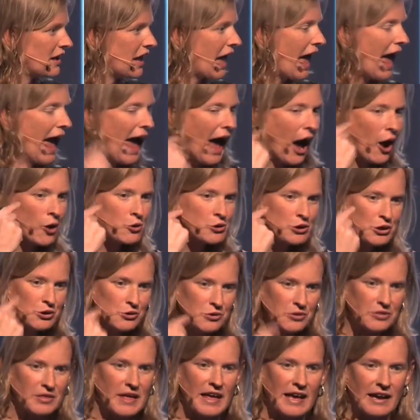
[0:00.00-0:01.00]
How you
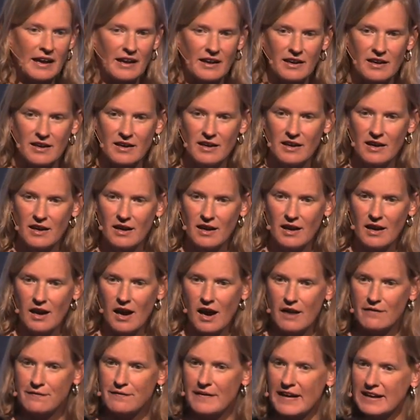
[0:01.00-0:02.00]
think
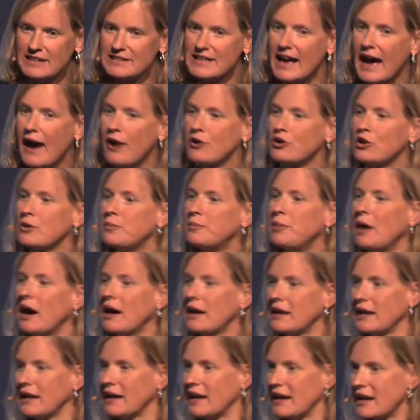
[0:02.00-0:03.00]
affects how your body